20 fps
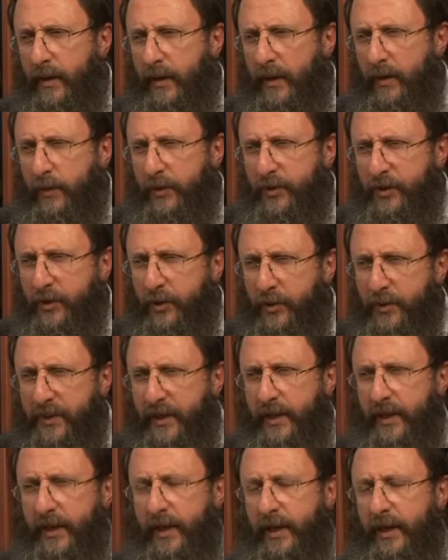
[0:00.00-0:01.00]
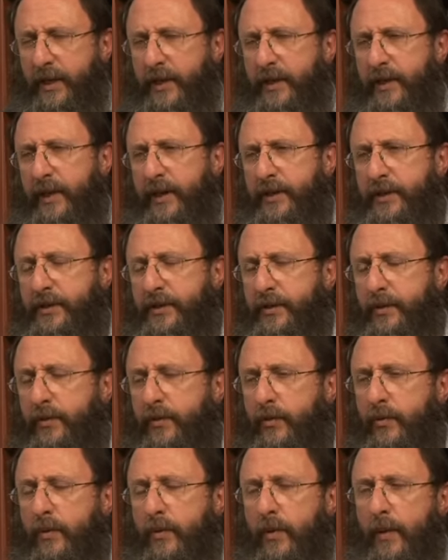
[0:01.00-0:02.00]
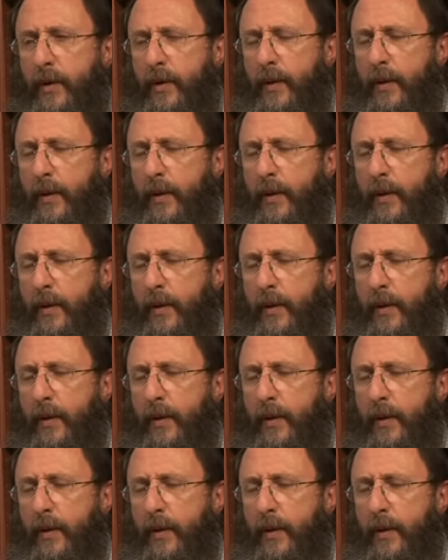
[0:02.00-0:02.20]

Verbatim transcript: he was so dedicated and so